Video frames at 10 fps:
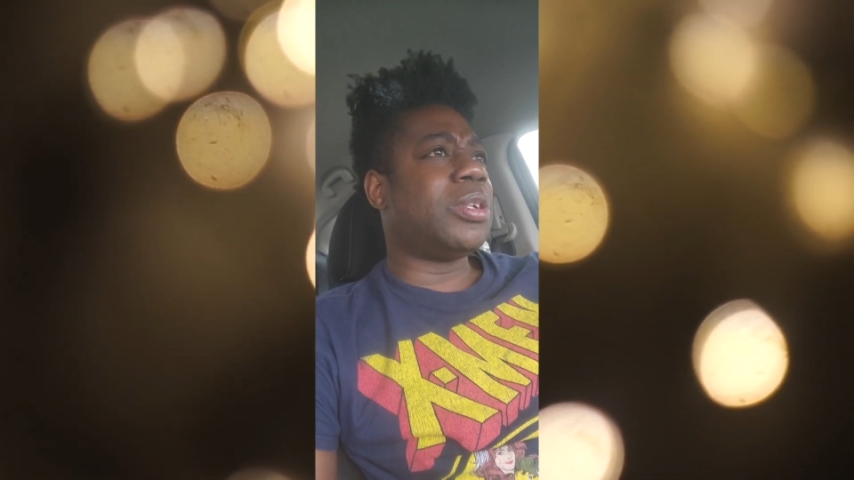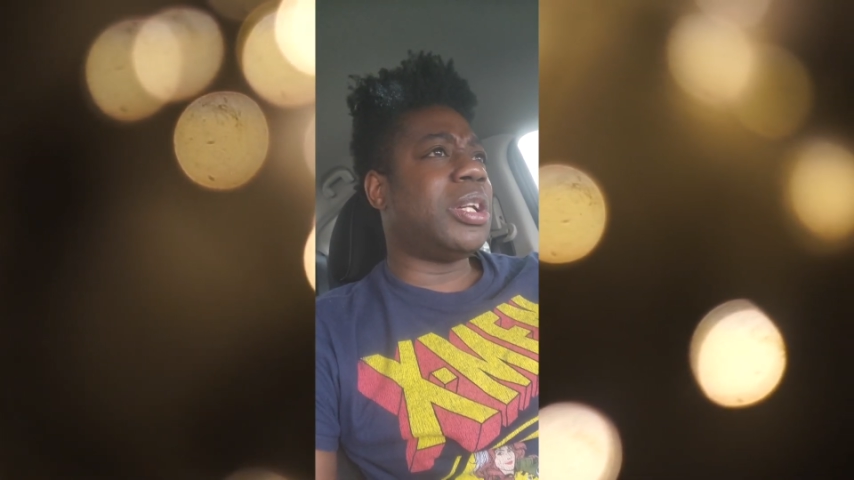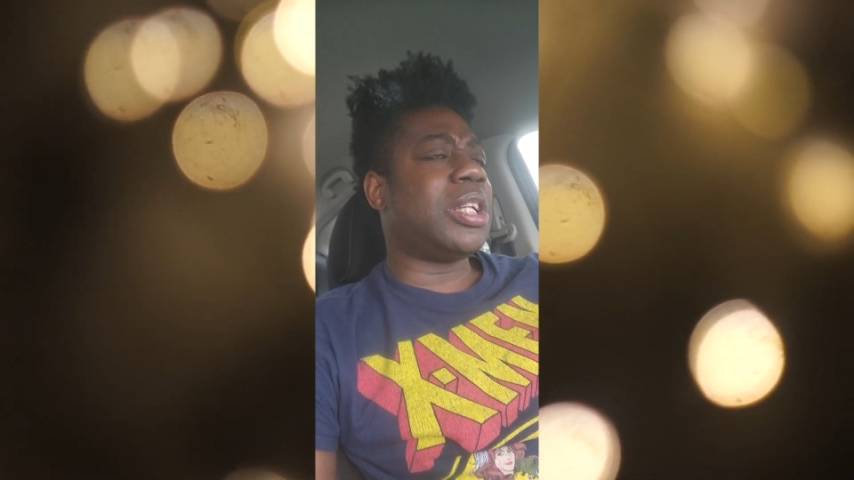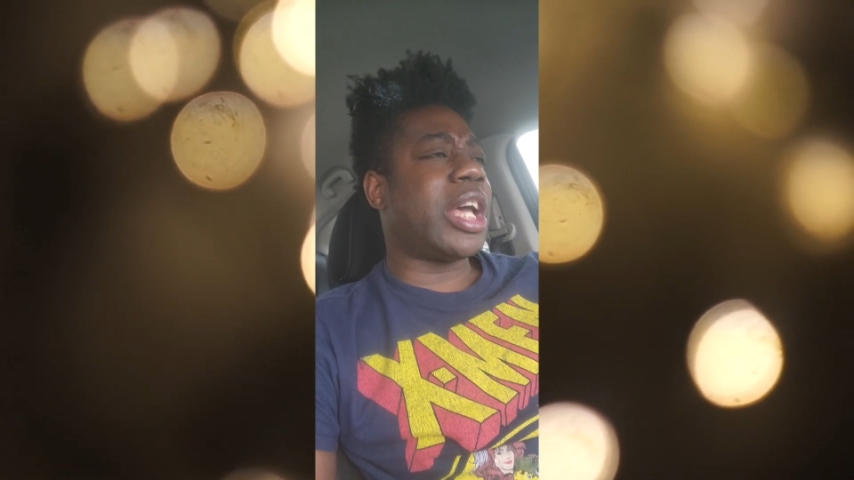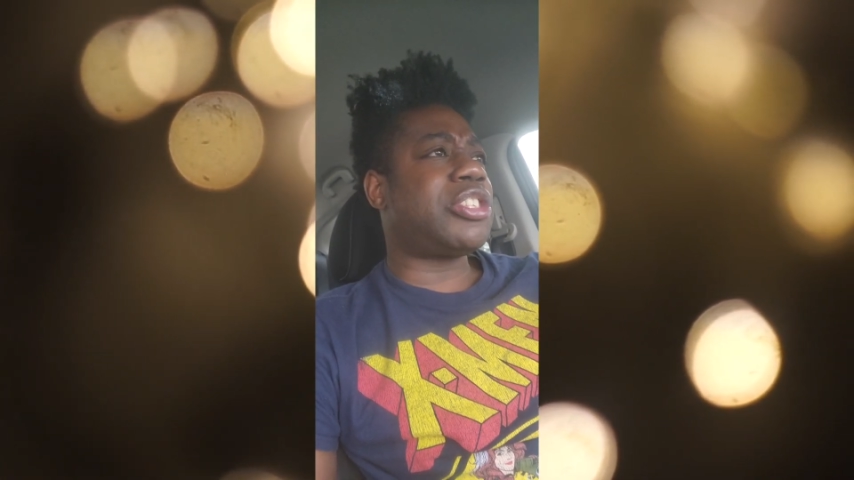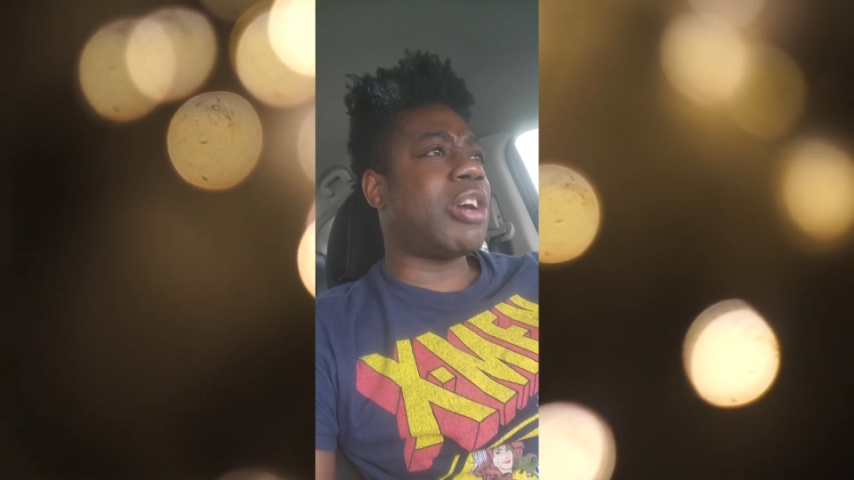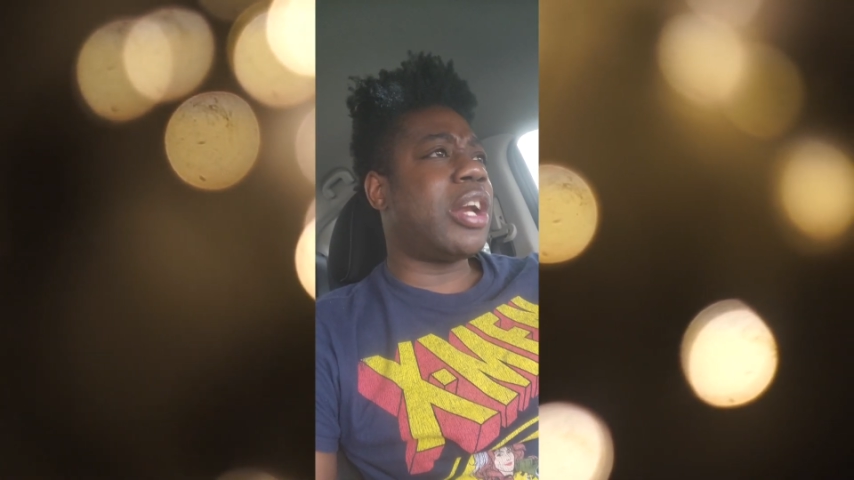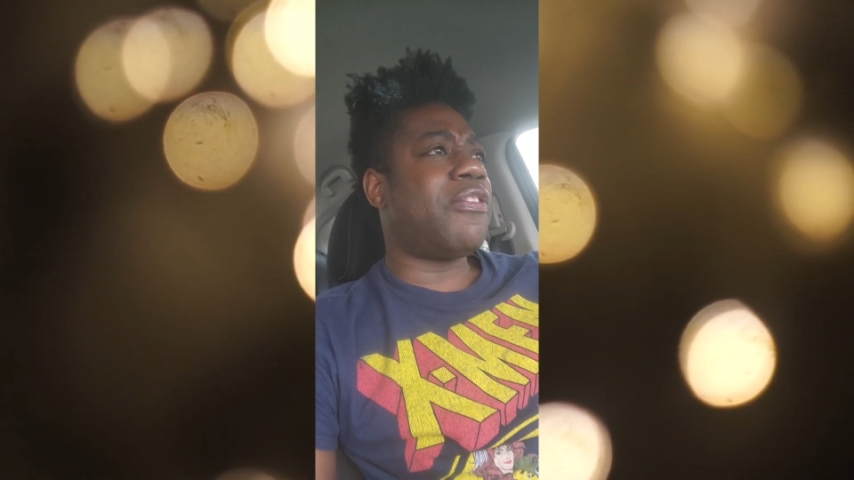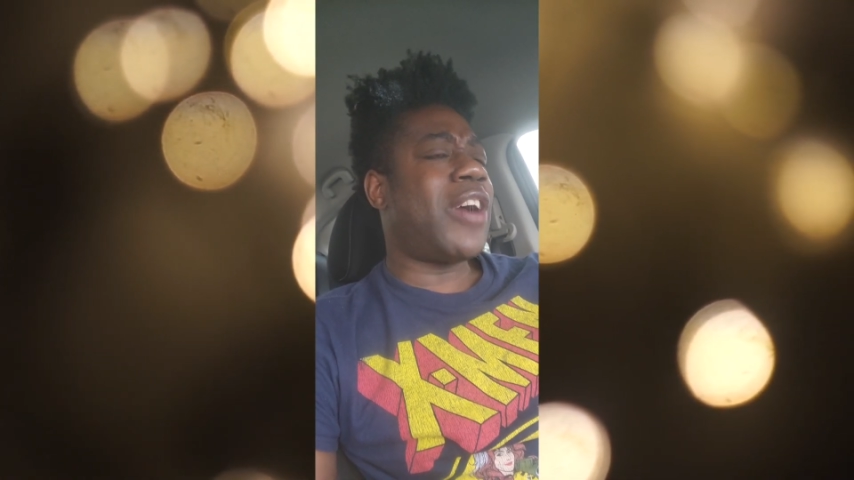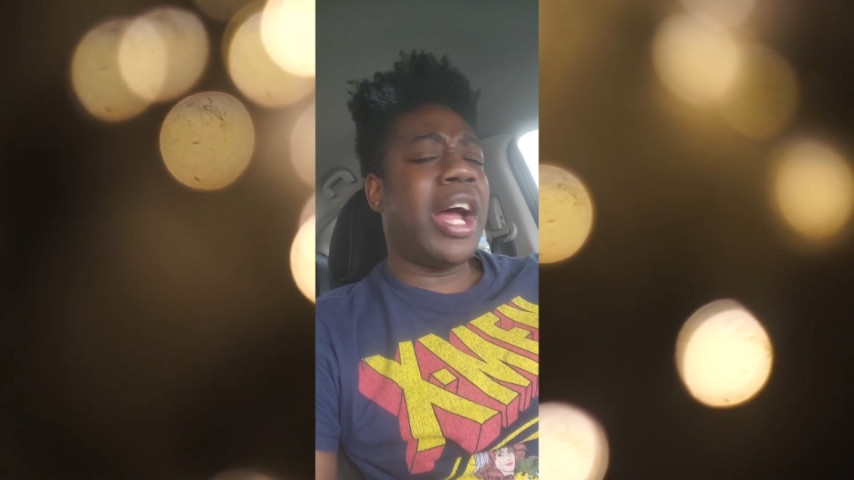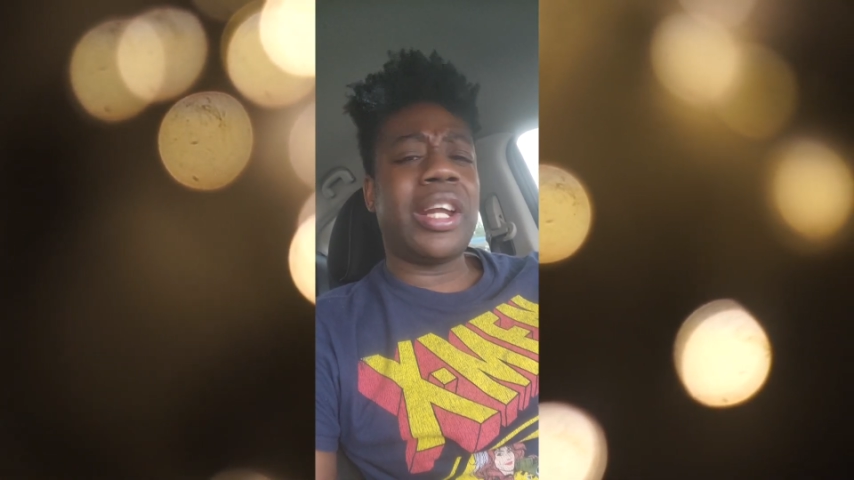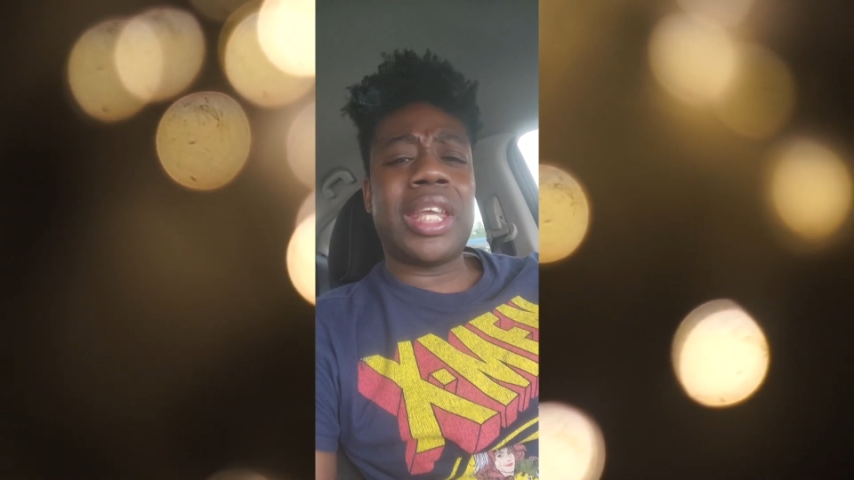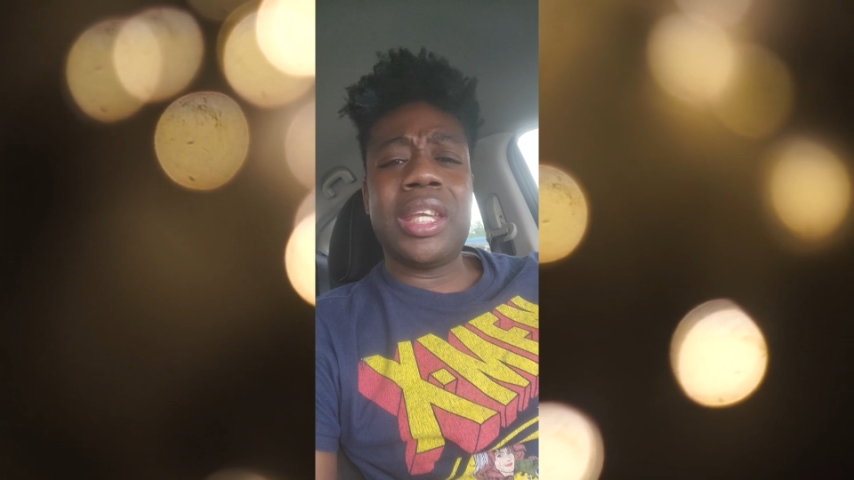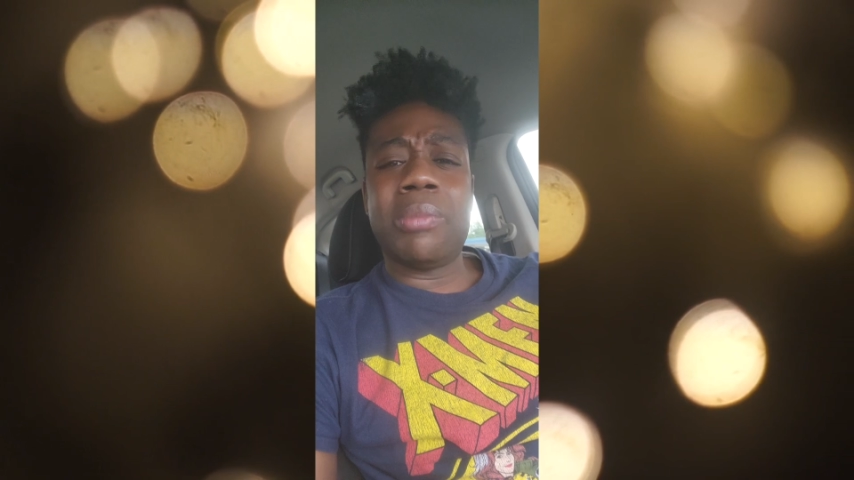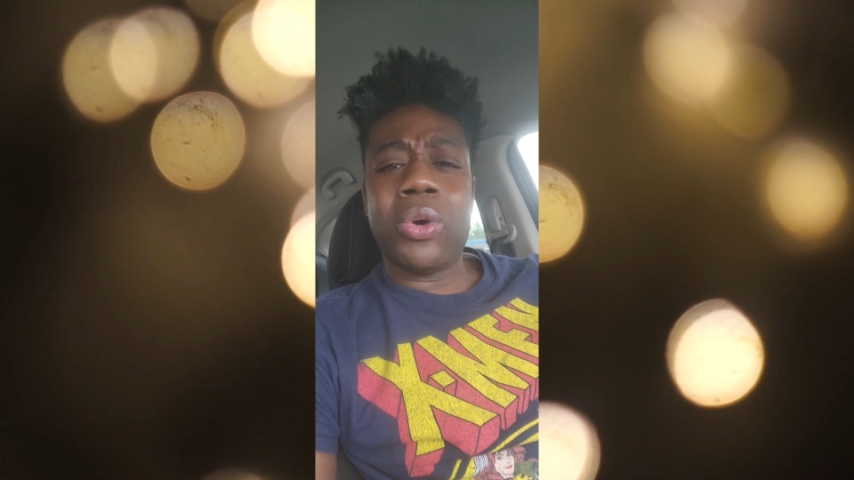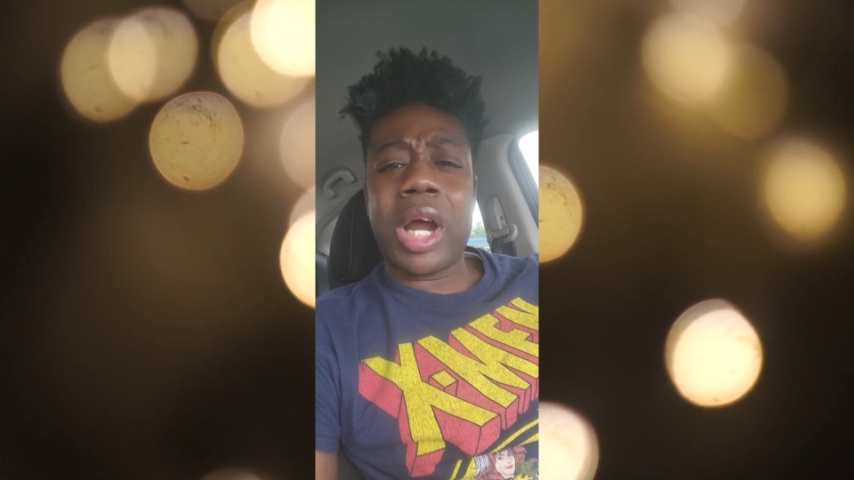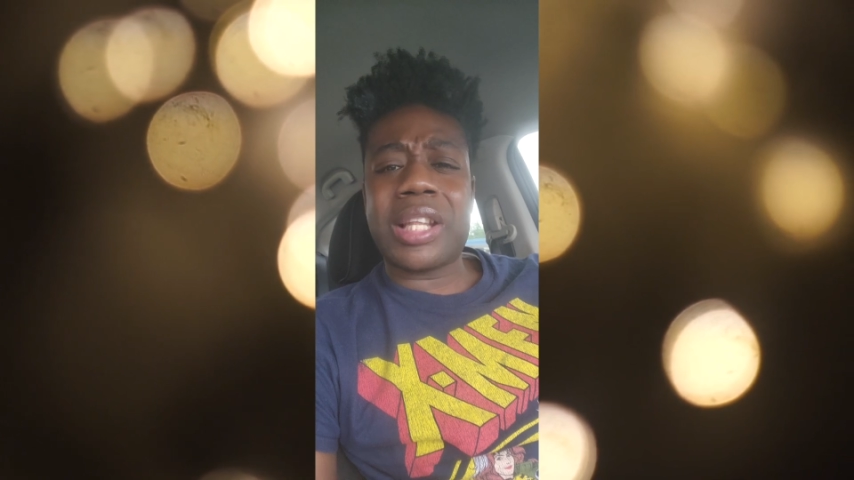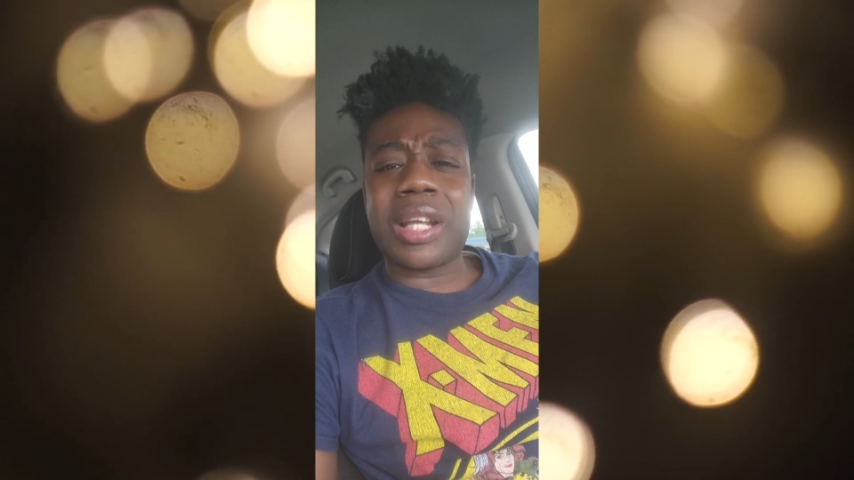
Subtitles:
did they try to fire Kenya Moore?